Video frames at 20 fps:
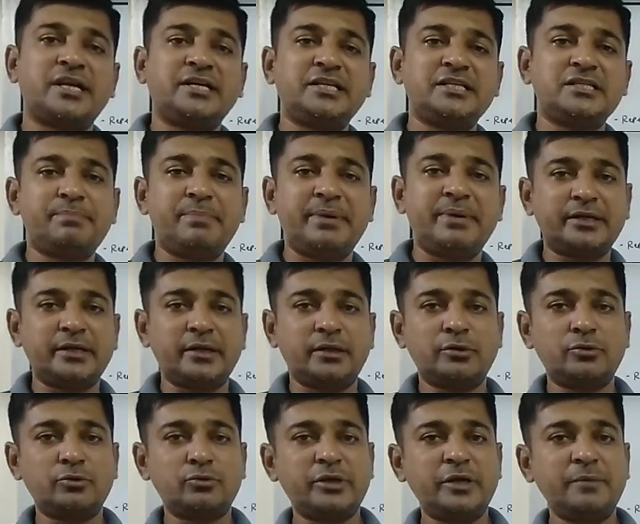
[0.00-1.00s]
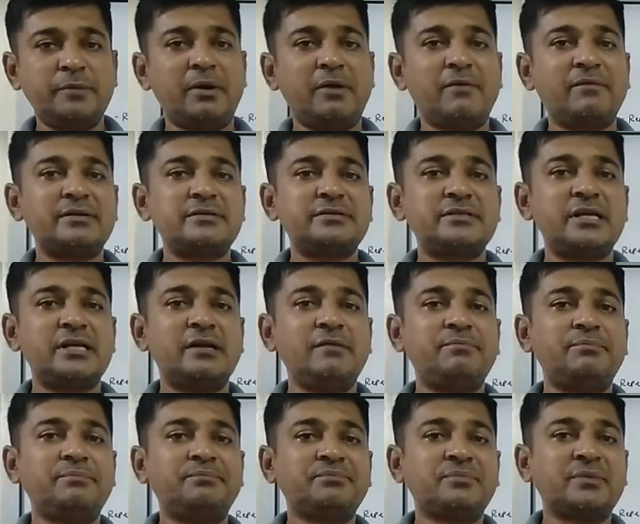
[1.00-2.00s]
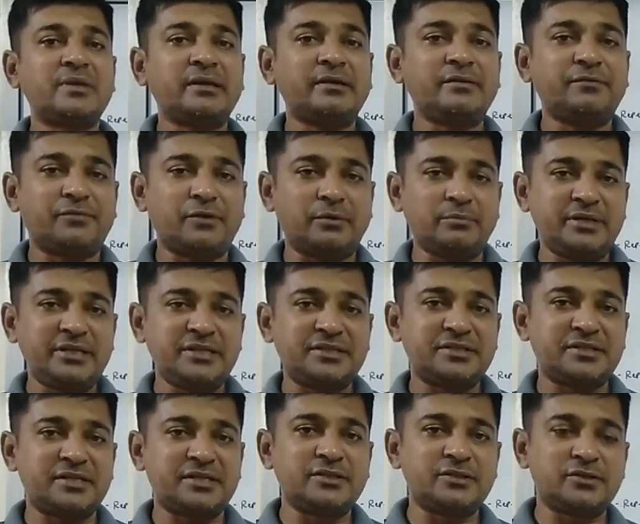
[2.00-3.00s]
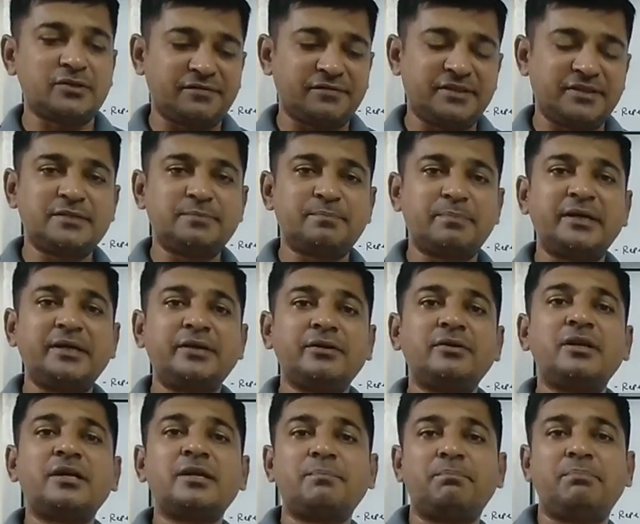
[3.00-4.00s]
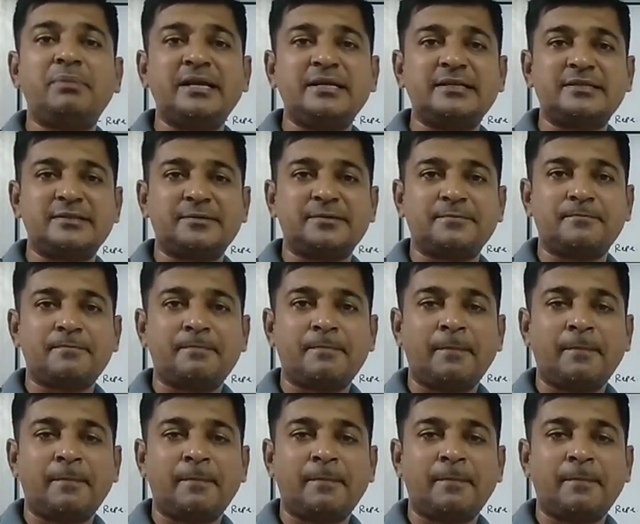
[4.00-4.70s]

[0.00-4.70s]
It is better to keep ourselves from distance of this particular place,